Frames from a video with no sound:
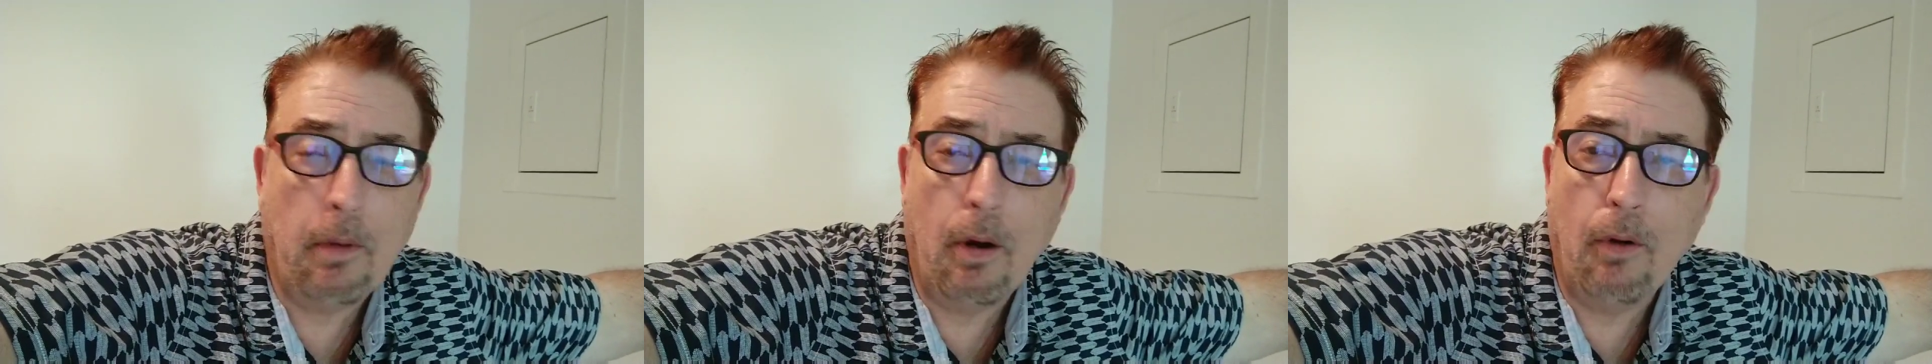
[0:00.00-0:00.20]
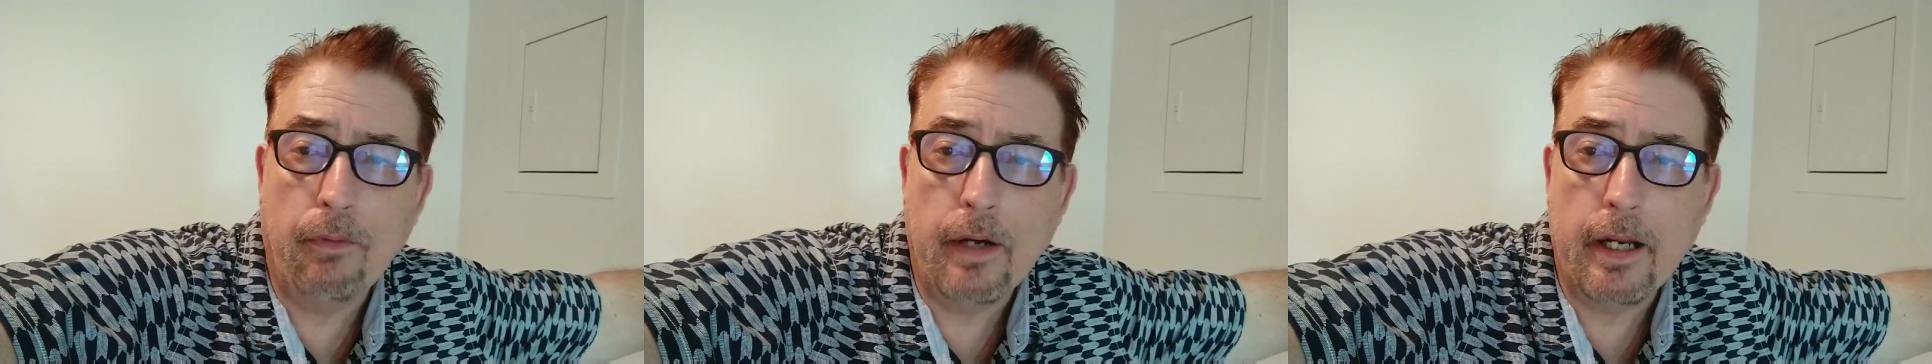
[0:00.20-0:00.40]

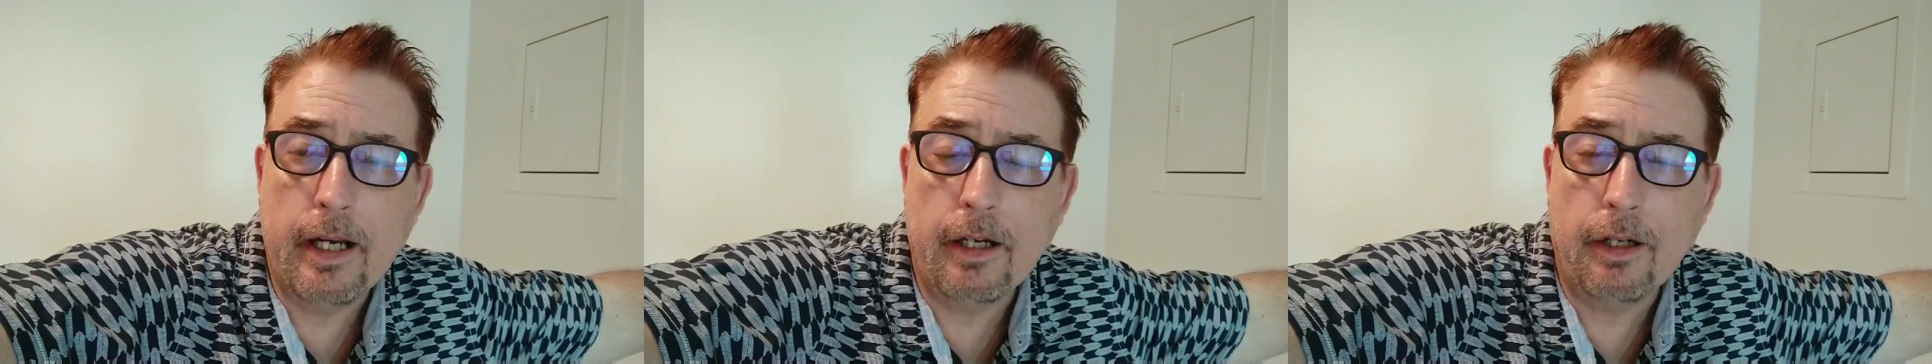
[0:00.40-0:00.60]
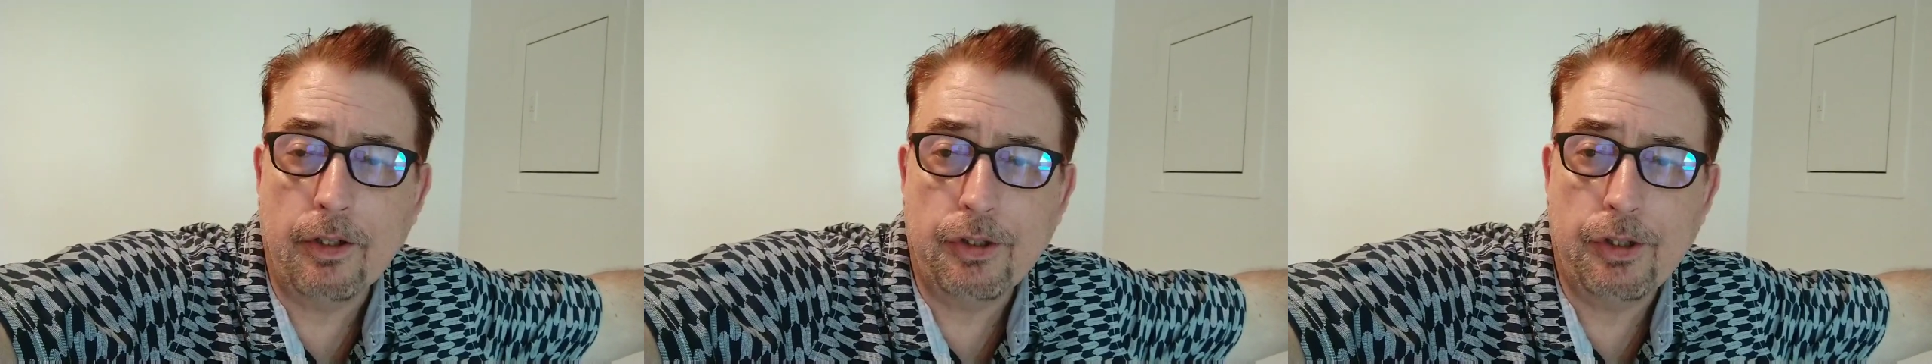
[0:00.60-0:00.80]
we used to come
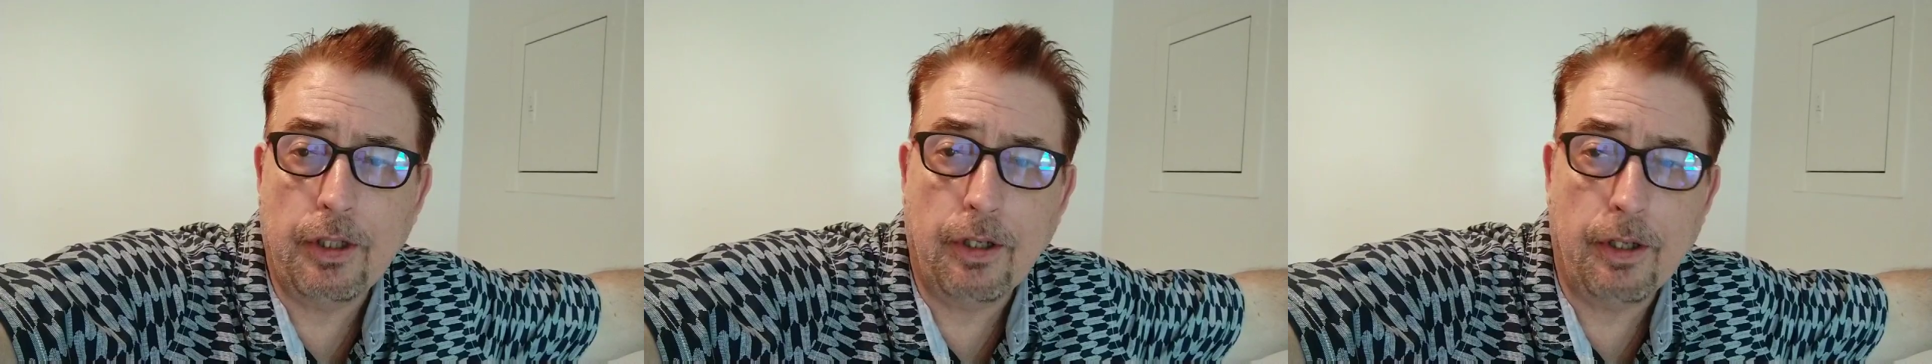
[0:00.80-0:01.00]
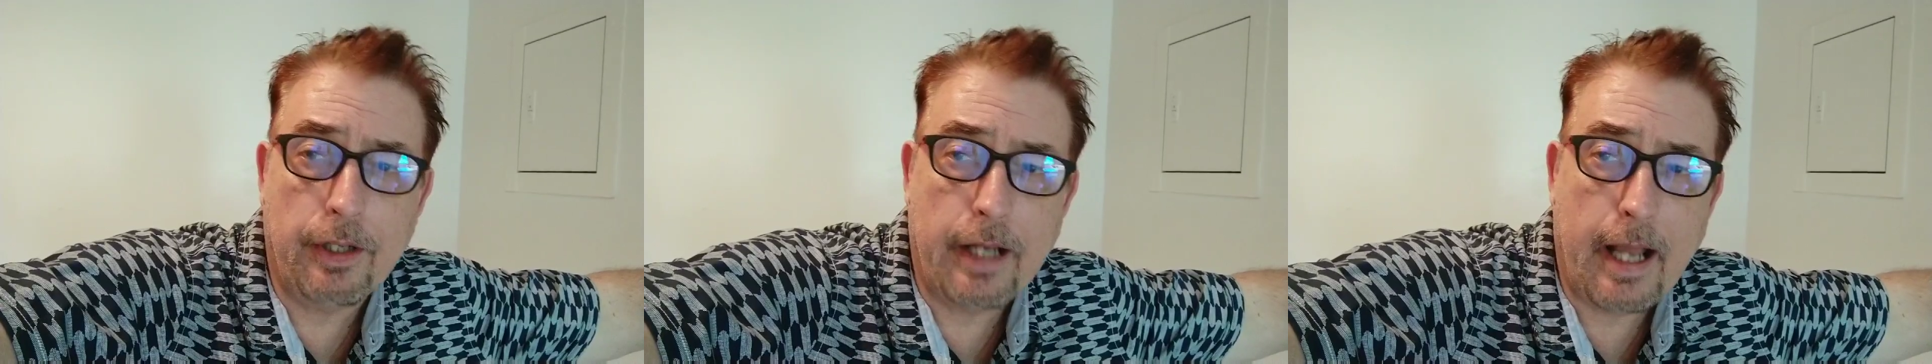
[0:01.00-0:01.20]
over
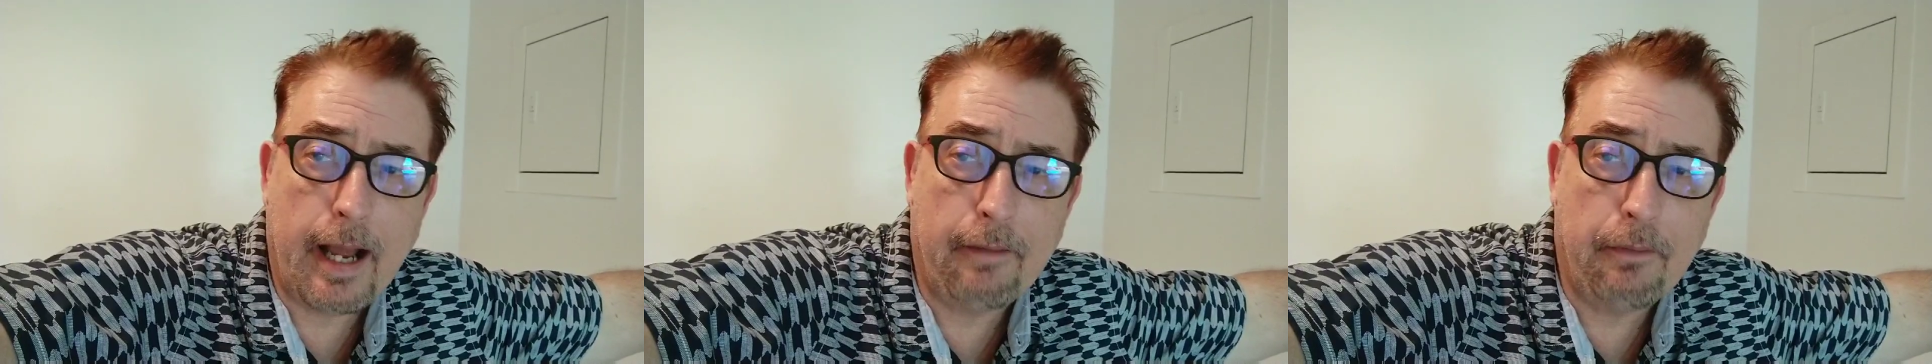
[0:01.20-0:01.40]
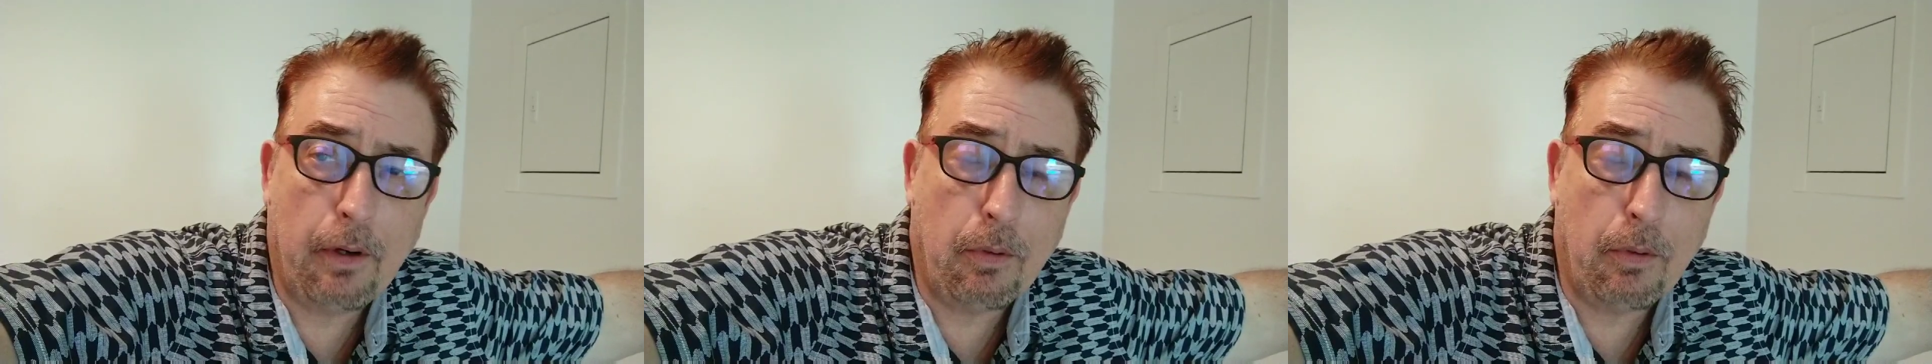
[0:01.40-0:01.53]
here or